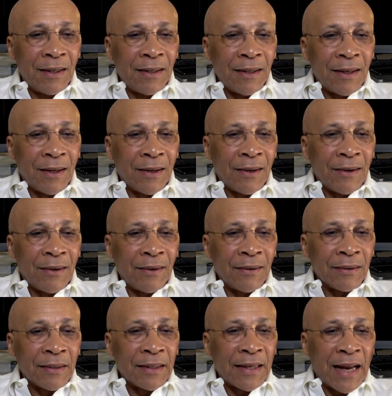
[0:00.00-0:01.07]

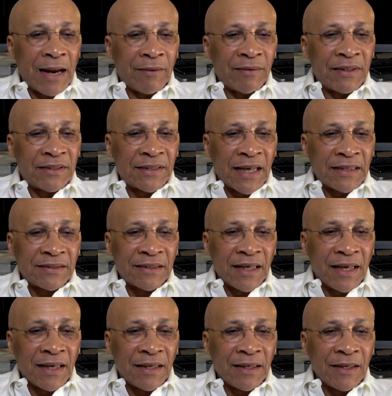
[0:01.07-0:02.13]
Karen is
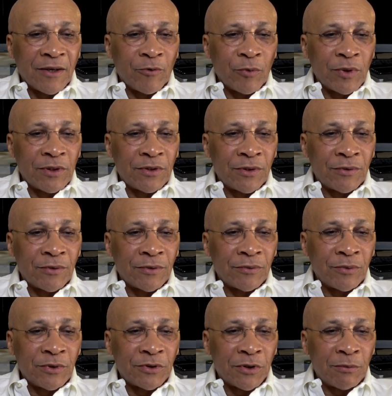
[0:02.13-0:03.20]
asking, will the
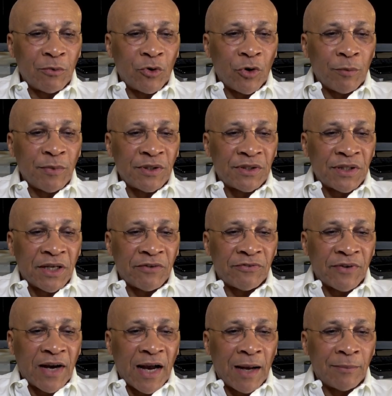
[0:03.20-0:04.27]
whistleblower be safe?
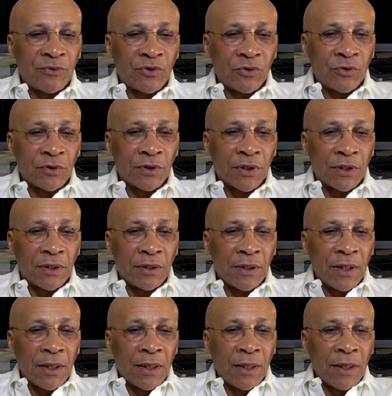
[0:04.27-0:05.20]
Absolutely.